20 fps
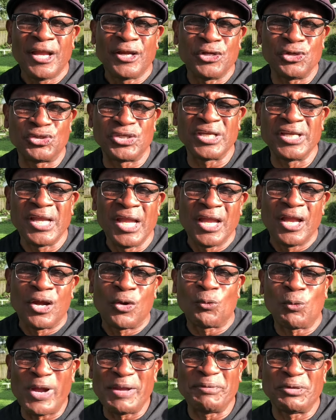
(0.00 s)
You see,
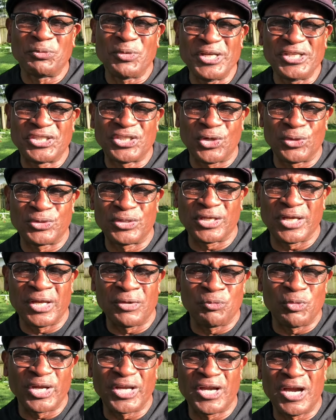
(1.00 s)
Raymond Research
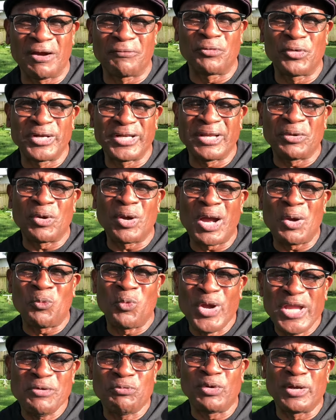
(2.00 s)
and Recovery,
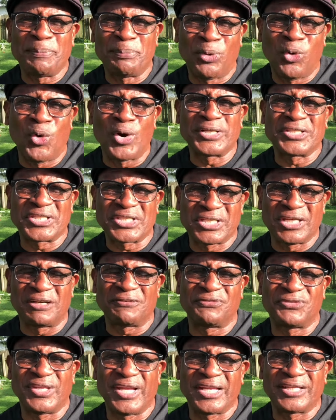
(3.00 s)
we report
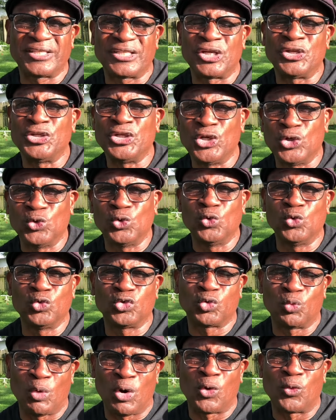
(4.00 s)
stuff that the
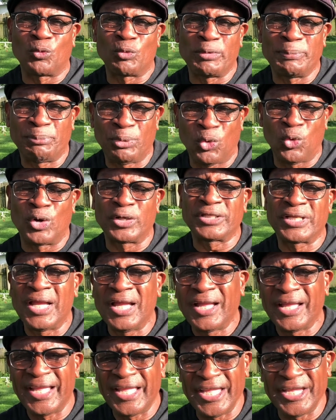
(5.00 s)
news won't report
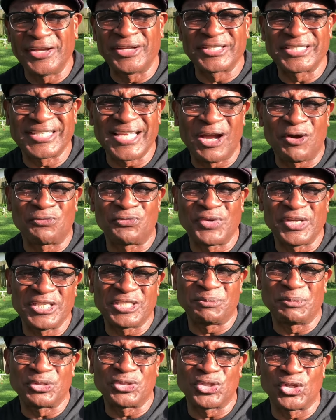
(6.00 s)
here in
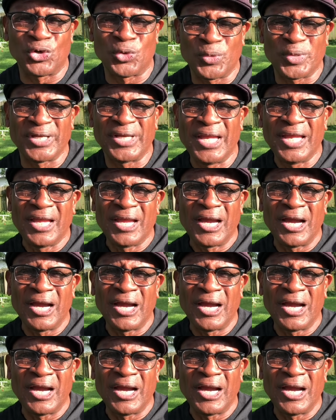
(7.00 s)
Southeast Missouri,